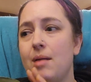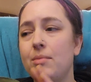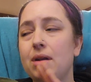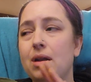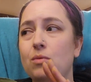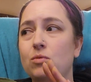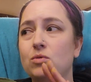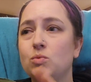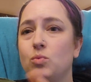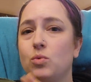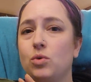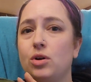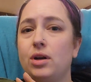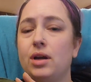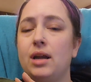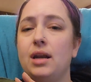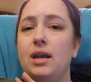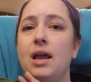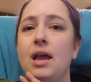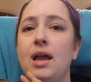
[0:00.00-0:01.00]
But I was
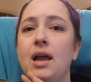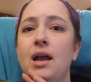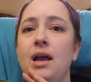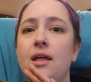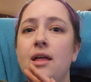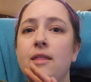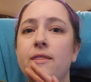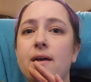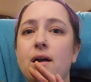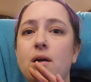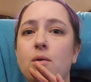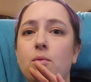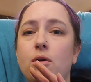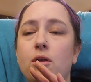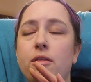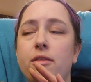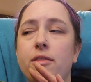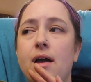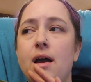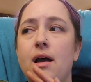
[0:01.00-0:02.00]
worried that
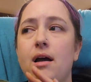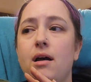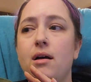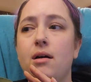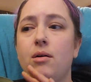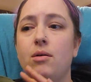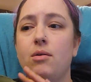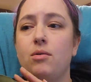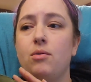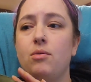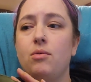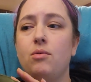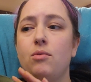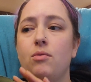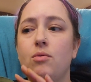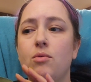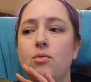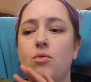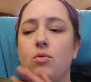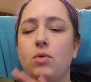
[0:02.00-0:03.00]
with how
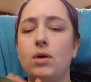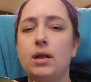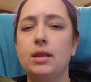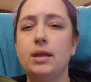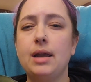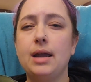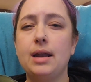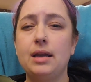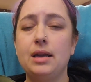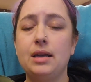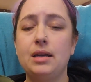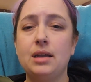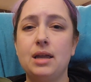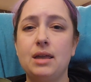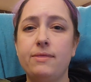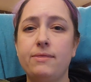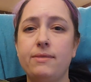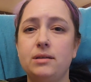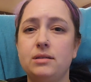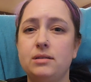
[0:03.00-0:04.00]
quickly I need to
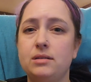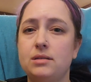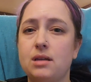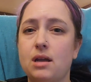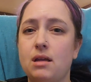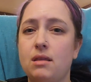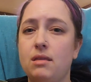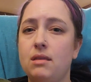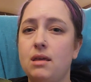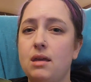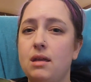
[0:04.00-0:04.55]
get this done,